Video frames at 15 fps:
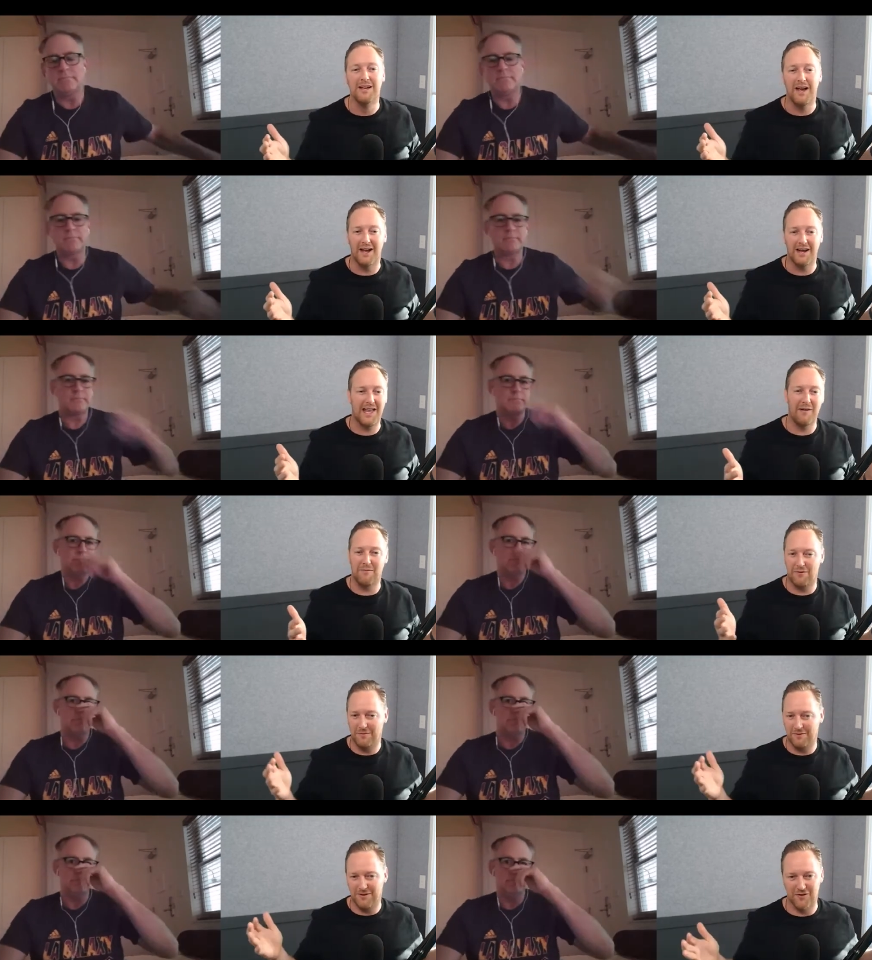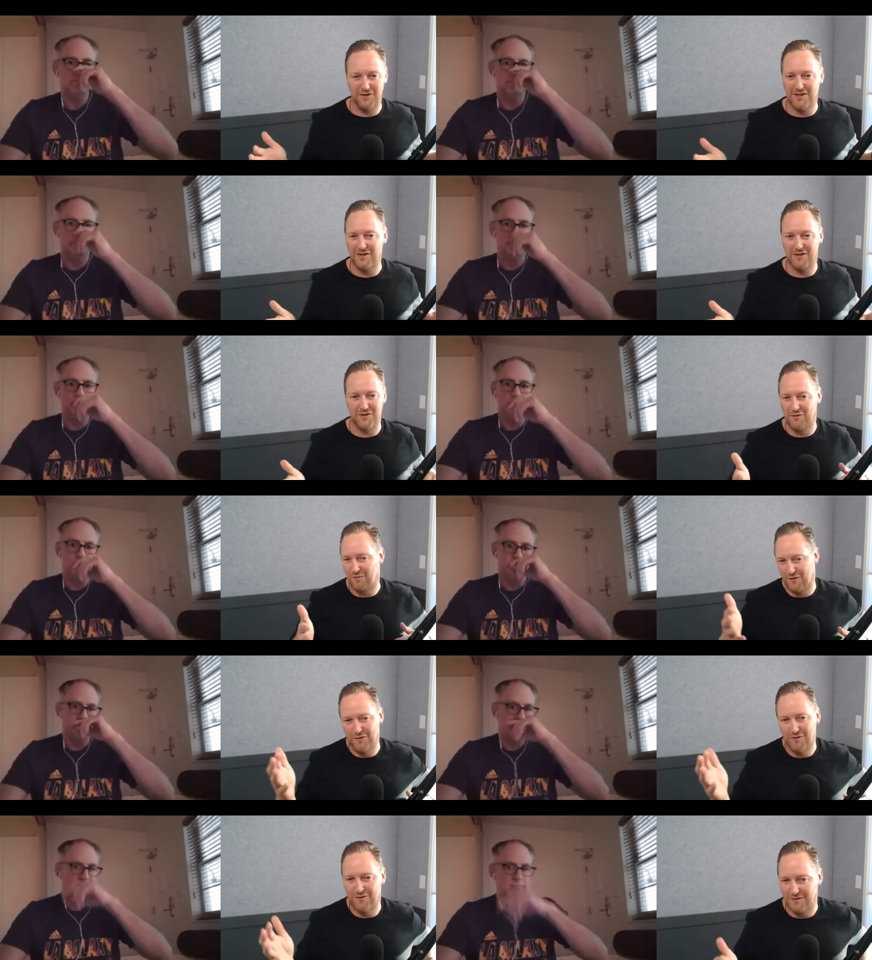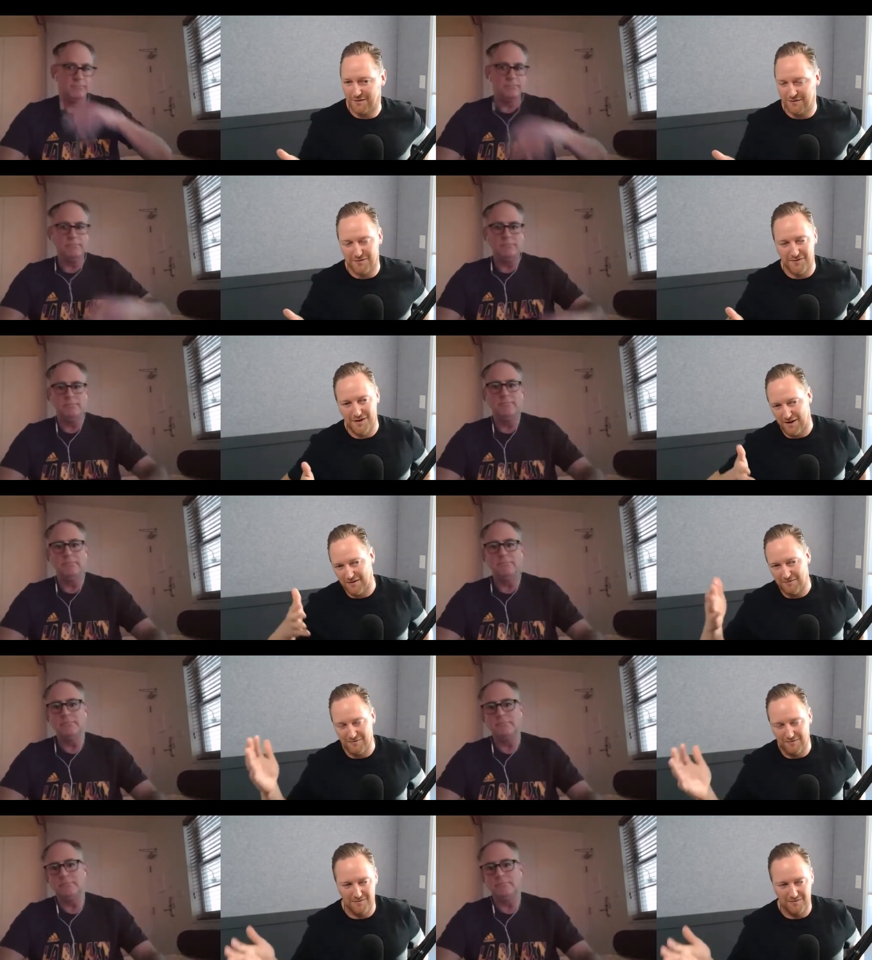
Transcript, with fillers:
Speaker 1: I came from the traditional route of you know